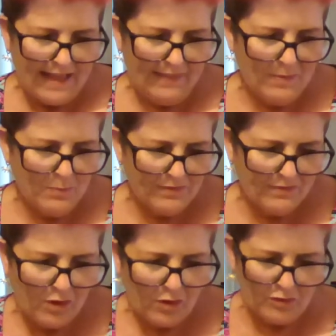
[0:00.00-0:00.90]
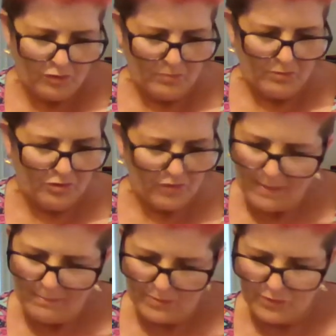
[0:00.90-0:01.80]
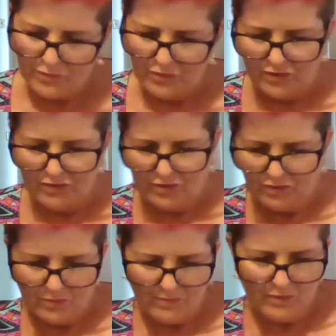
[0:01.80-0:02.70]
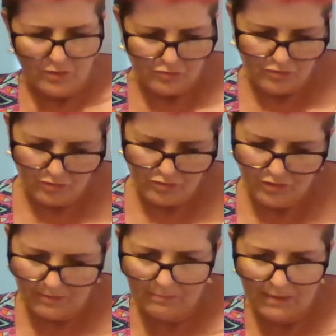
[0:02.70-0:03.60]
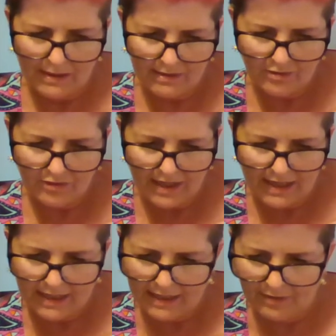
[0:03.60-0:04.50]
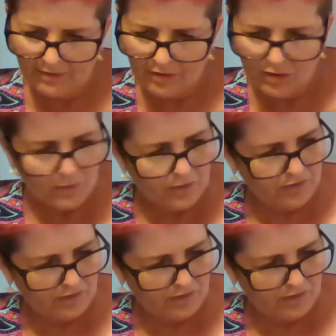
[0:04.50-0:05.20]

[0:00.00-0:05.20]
And then we've got some scrap busters. So we've got drawstring bags and what's